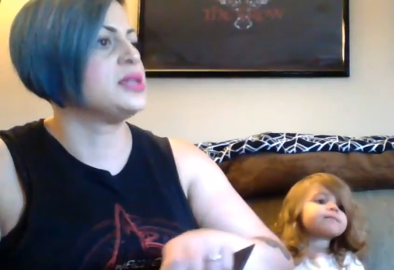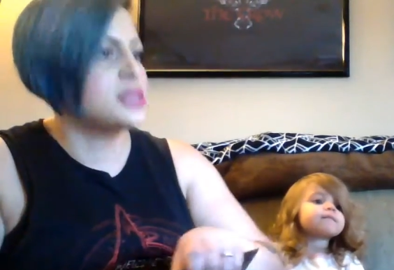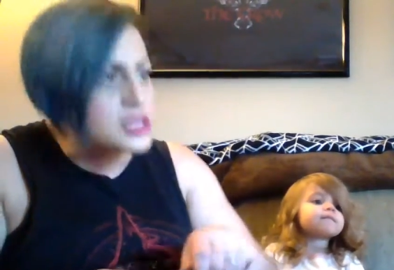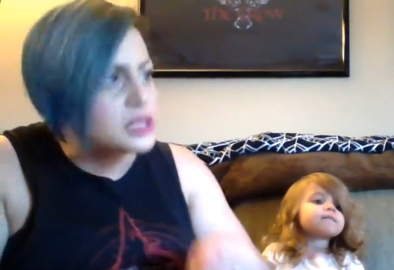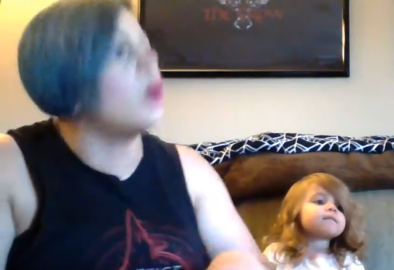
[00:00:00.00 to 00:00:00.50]

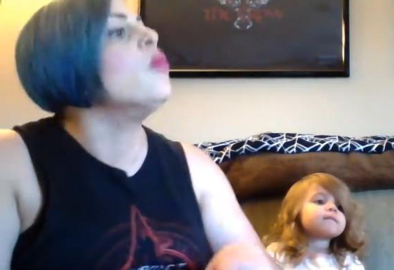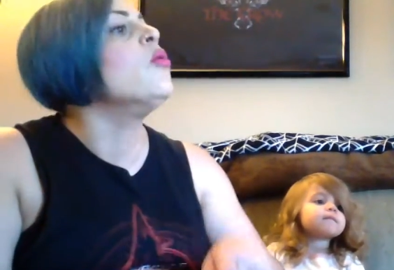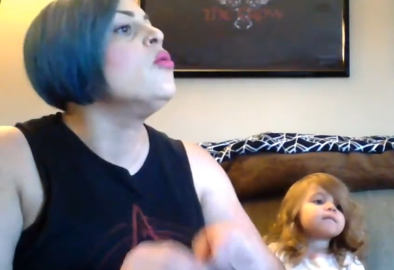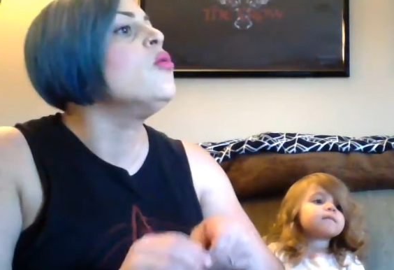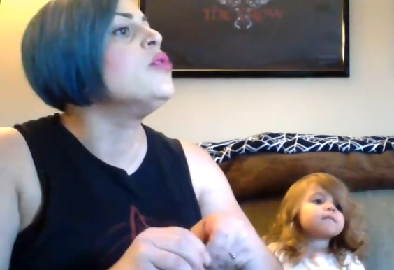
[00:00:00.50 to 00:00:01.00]

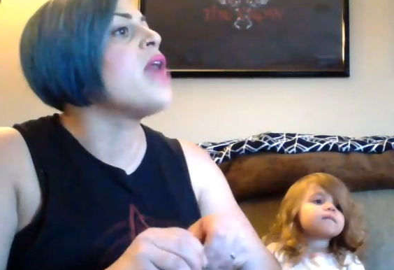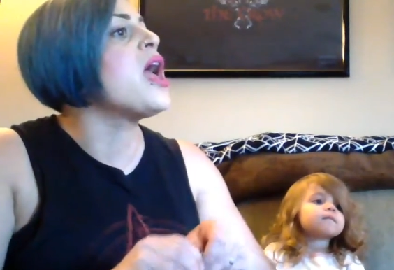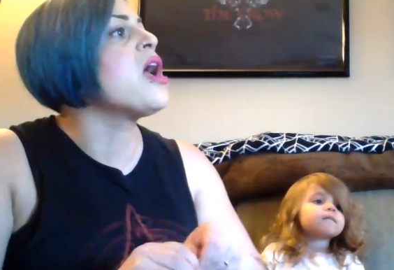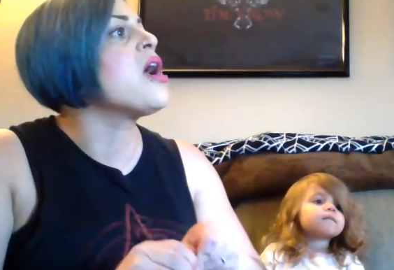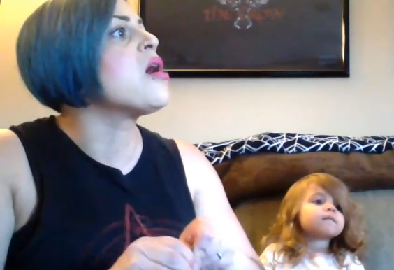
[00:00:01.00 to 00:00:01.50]
Speaker 1: slow
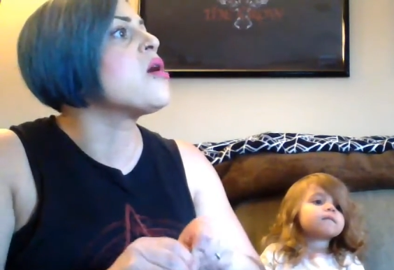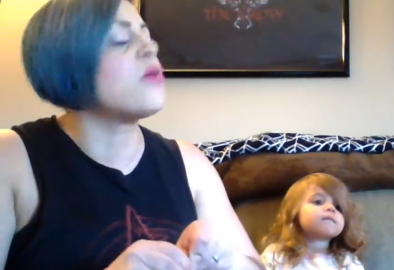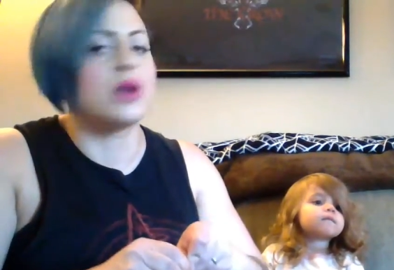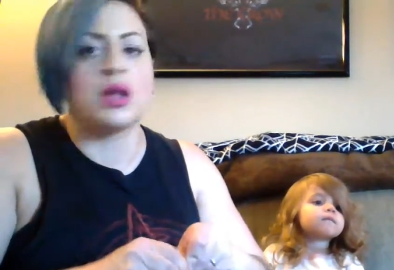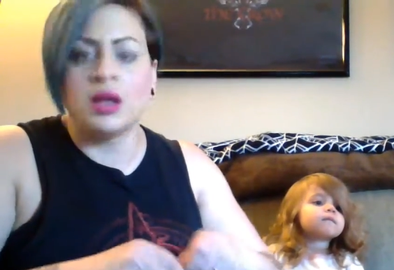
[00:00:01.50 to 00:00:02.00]

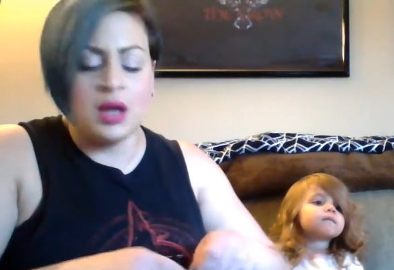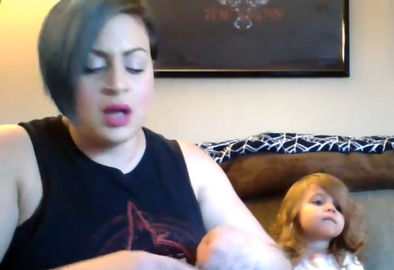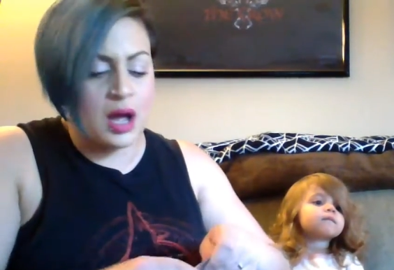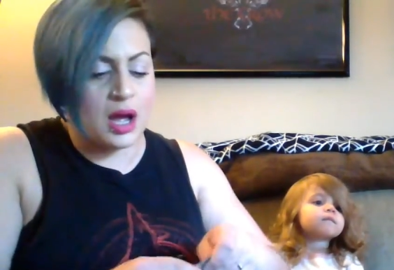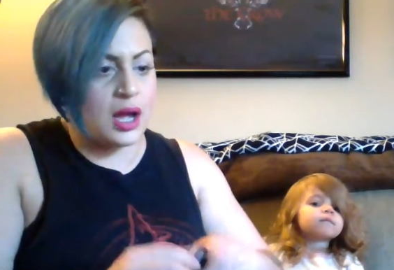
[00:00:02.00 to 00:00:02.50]
down.
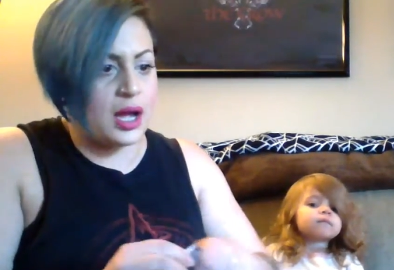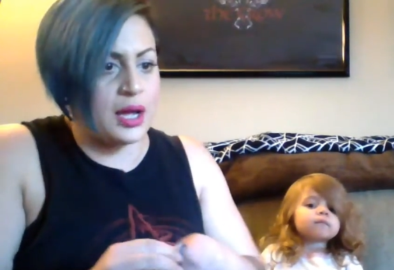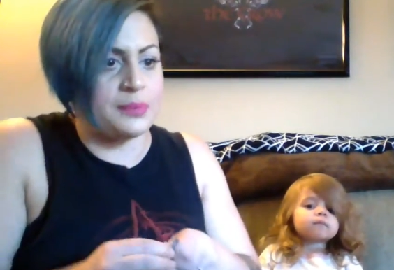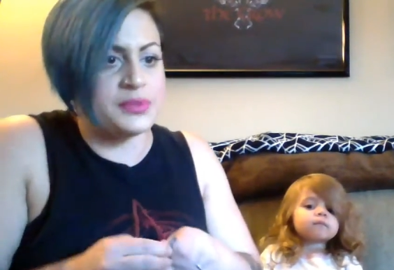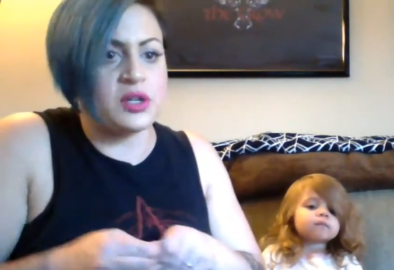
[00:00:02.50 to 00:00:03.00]

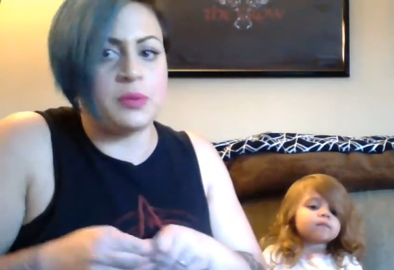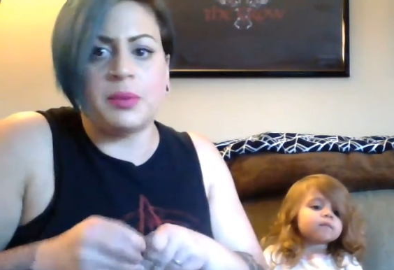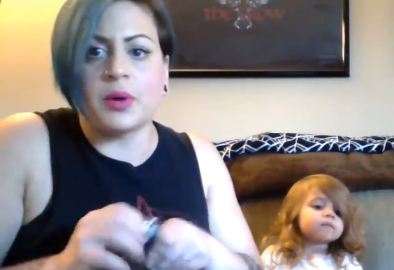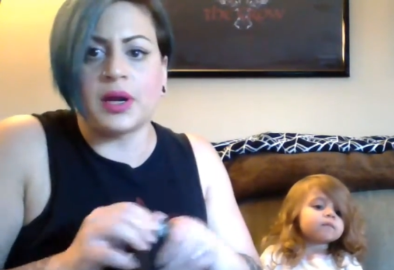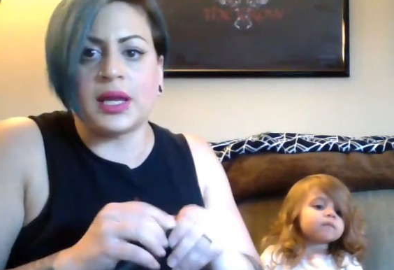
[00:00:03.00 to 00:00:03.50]
Um, certain people
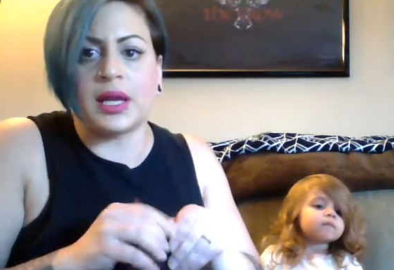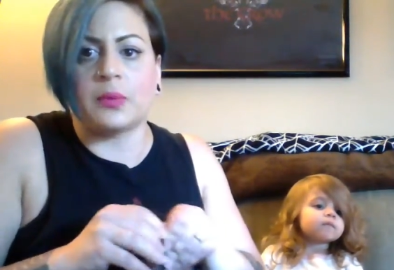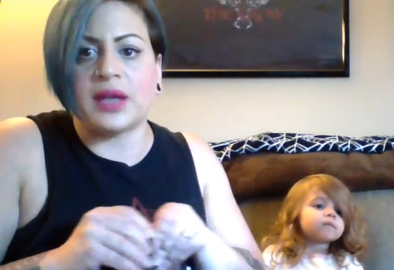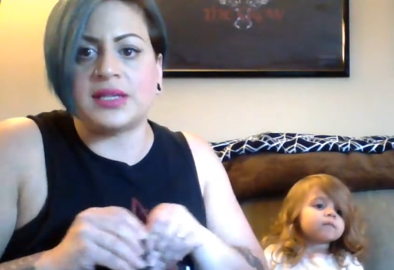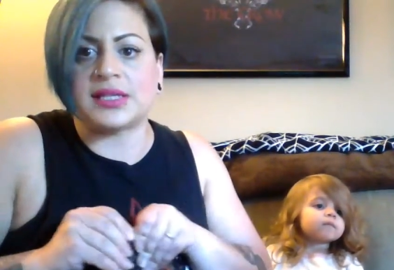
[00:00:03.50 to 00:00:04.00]
were going to get a
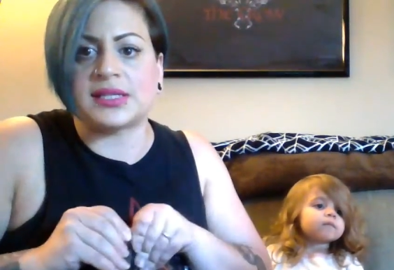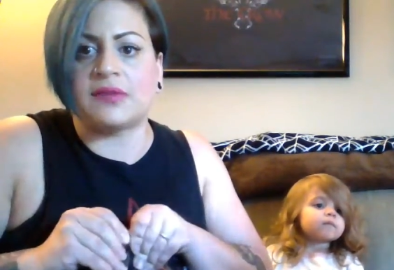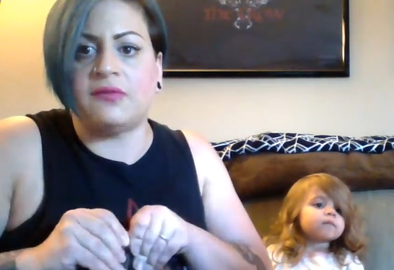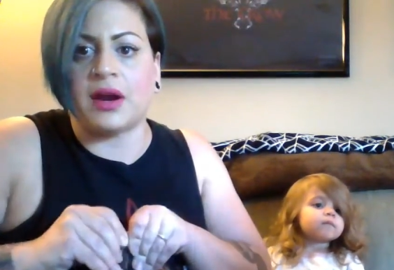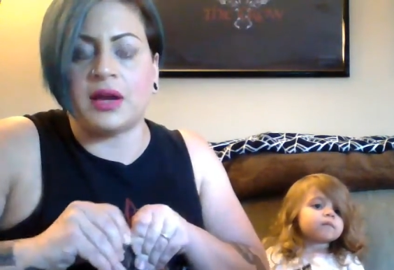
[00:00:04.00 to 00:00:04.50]
red disc
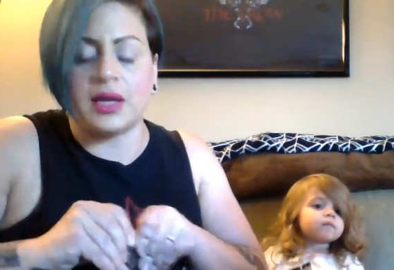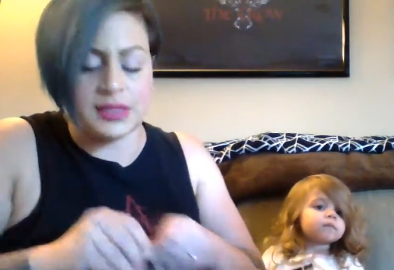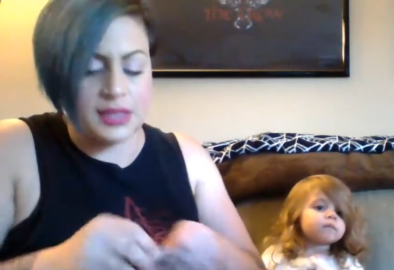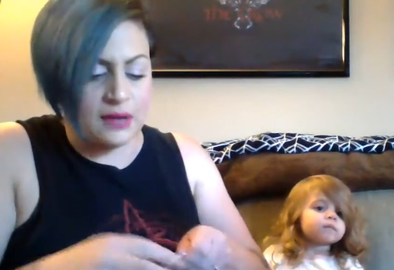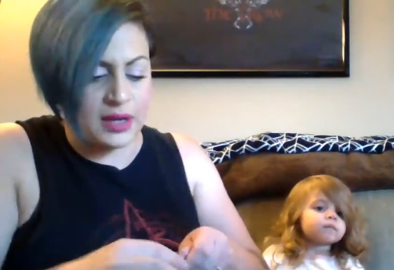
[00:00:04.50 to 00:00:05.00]

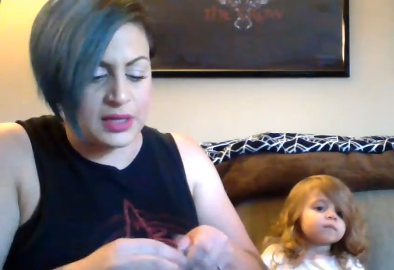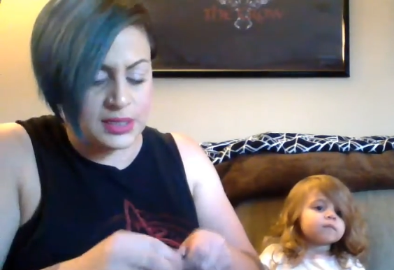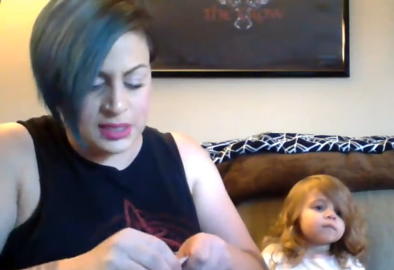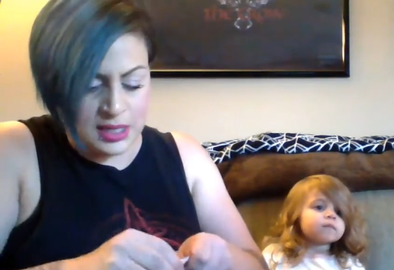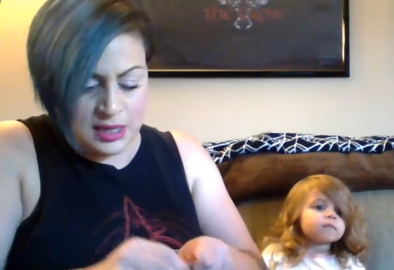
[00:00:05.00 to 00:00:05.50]
variant of it.
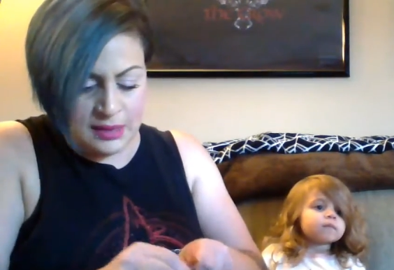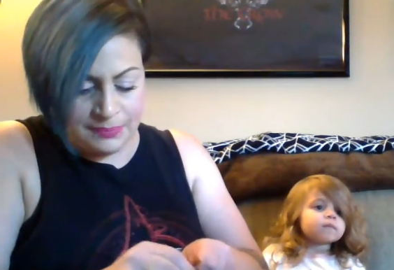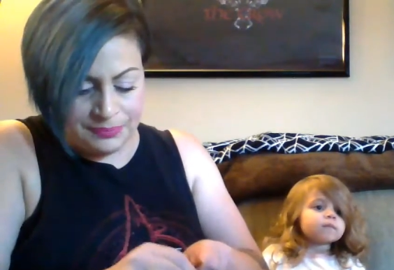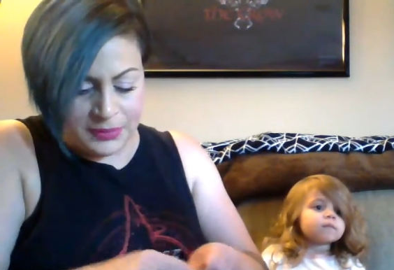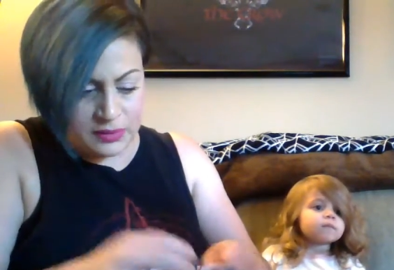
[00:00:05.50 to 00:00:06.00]

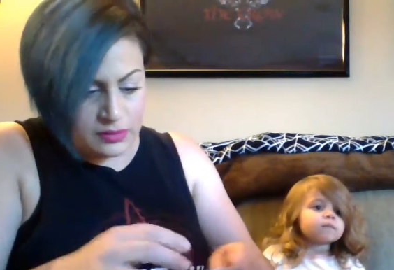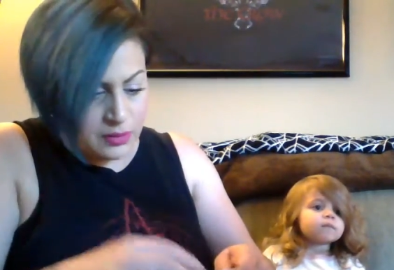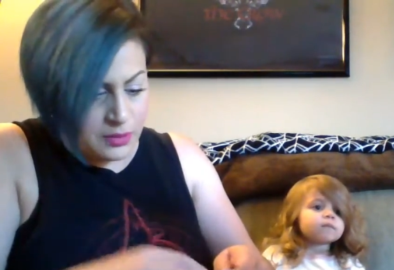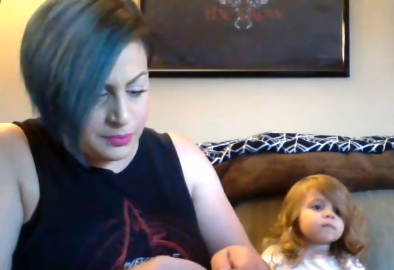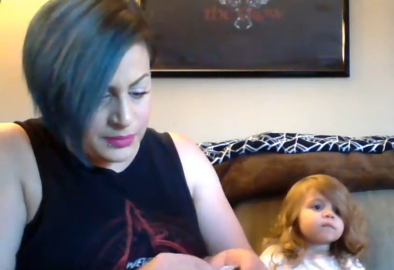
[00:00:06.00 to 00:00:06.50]

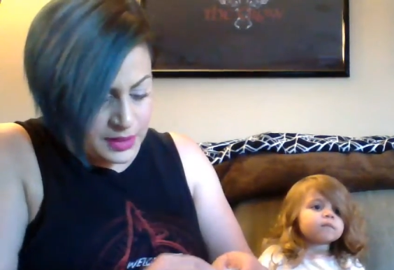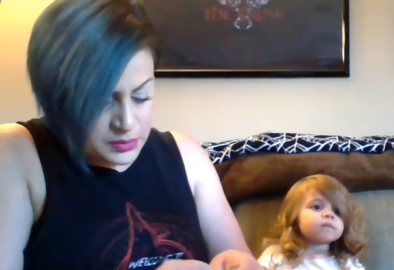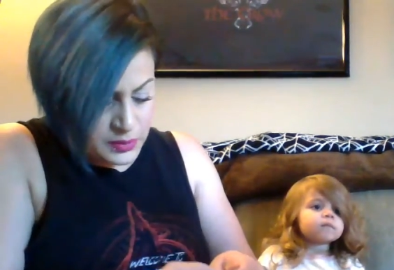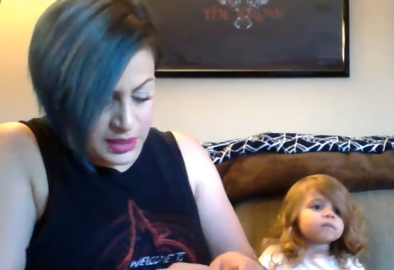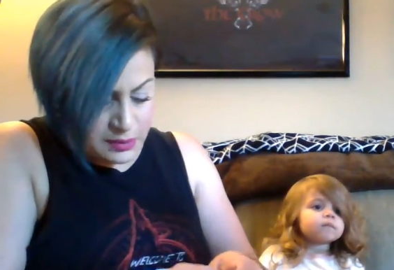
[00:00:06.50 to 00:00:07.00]
So that's
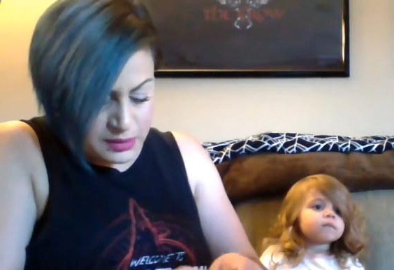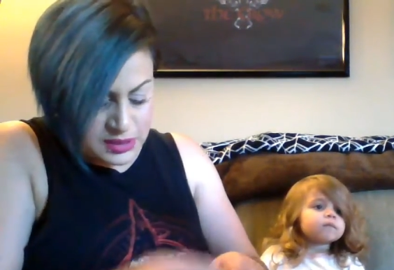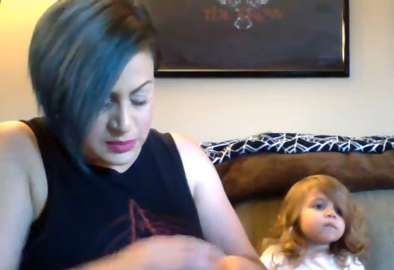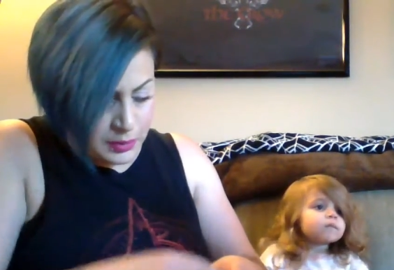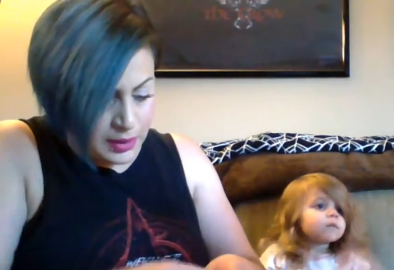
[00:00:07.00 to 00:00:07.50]
why they were
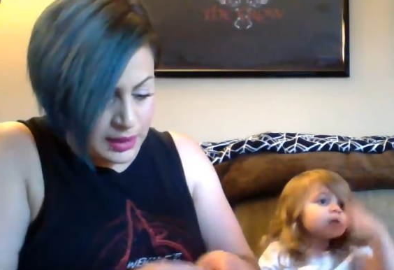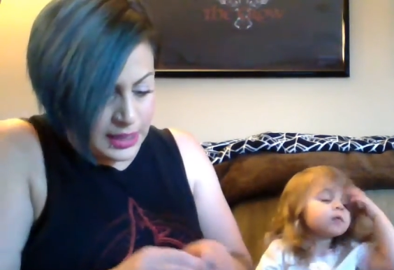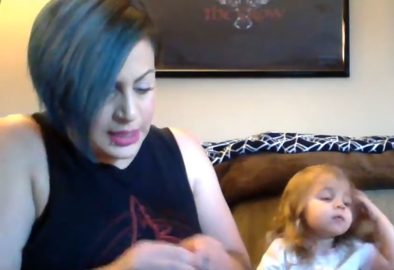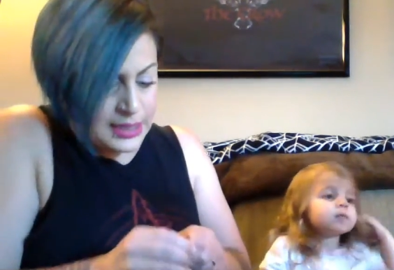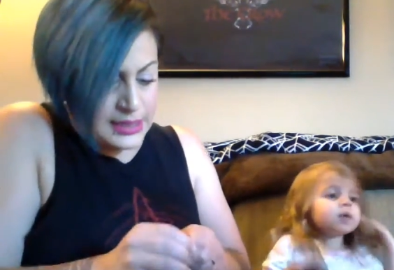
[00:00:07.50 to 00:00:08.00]
spoiling
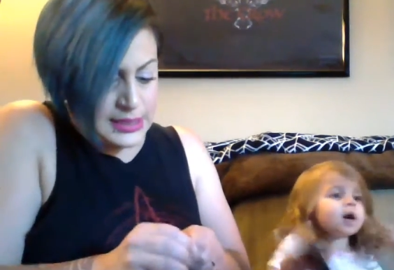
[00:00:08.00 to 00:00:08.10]
it.